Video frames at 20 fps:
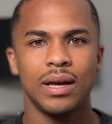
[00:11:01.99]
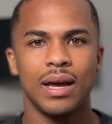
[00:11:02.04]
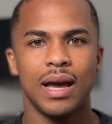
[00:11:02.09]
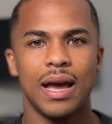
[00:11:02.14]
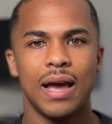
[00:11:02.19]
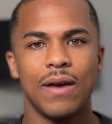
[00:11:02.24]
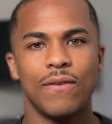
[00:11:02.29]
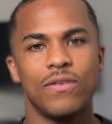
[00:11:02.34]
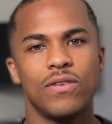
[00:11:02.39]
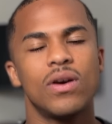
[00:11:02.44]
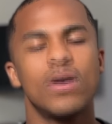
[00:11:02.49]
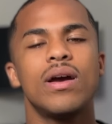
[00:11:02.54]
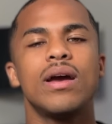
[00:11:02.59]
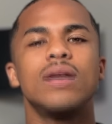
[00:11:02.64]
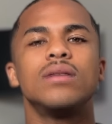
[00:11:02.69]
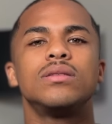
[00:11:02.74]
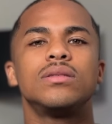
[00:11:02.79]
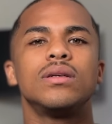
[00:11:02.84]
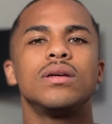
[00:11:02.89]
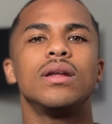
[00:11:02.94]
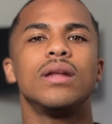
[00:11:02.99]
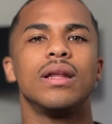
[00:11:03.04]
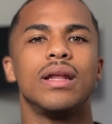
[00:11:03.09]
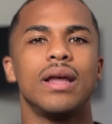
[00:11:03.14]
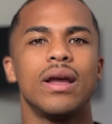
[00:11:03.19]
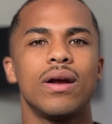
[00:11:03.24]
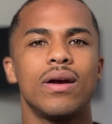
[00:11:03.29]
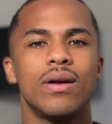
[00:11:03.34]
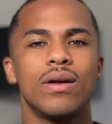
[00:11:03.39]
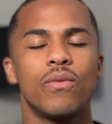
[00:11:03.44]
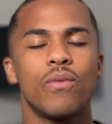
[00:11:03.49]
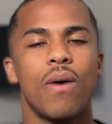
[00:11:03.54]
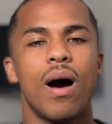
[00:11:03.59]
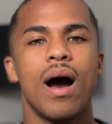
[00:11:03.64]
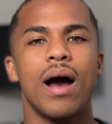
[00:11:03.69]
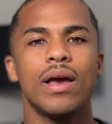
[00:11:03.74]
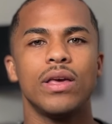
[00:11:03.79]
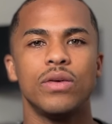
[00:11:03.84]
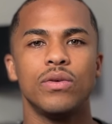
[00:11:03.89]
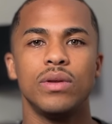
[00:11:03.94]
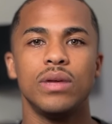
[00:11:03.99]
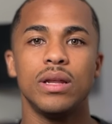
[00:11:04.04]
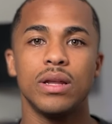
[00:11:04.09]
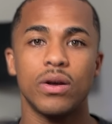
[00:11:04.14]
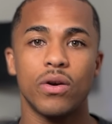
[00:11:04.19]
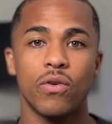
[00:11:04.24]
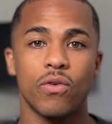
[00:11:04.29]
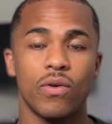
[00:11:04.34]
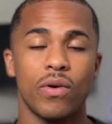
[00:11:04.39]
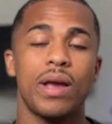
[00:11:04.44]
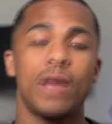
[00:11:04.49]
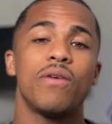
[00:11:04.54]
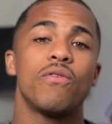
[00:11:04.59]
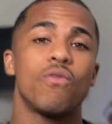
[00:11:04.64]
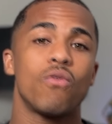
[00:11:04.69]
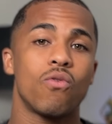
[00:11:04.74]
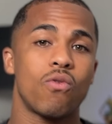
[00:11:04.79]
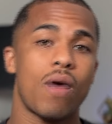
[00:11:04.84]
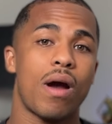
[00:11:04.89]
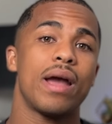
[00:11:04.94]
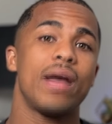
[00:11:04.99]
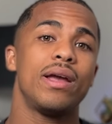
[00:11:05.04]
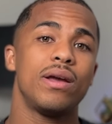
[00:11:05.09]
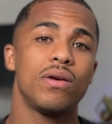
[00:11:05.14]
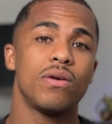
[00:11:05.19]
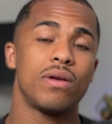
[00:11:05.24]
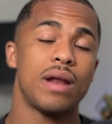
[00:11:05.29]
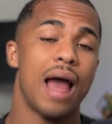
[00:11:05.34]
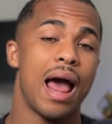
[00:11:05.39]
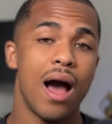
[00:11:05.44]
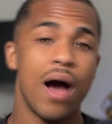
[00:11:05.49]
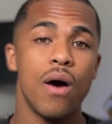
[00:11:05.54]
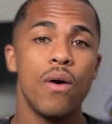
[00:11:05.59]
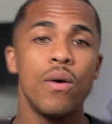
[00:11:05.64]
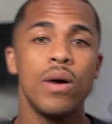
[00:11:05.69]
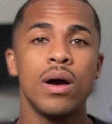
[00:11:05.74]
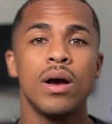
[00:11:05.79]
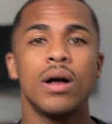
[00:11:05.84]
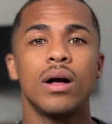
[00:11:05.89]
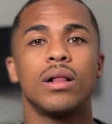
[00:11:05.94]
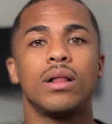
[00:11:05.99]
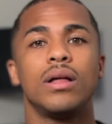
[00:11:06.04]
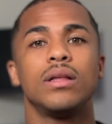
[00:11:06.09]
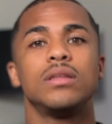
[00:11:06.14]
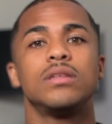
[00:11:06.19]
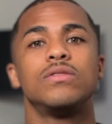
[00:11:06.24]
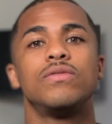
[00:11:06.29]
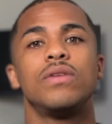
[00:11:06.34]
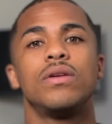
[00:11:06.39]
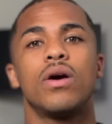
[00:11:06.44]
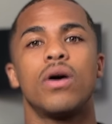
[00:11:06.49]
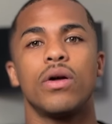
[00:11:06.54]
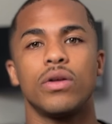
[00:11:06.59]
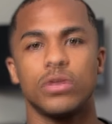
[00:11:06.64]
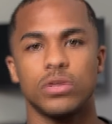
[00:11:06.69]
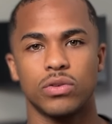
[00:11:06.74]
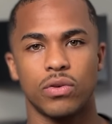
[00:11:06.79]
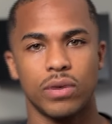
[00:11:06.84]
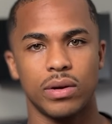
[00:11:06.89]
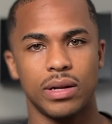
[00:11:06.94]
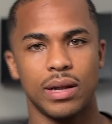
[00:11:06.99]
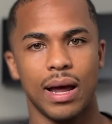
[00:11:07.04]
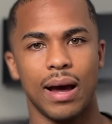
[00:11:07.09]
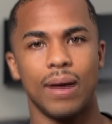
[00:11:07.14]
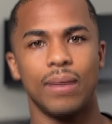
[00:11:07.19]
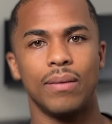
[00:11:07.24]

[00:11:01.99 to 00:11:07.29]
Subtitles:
And if you're interested in hearing why you need to create right now, click this video on your screen now.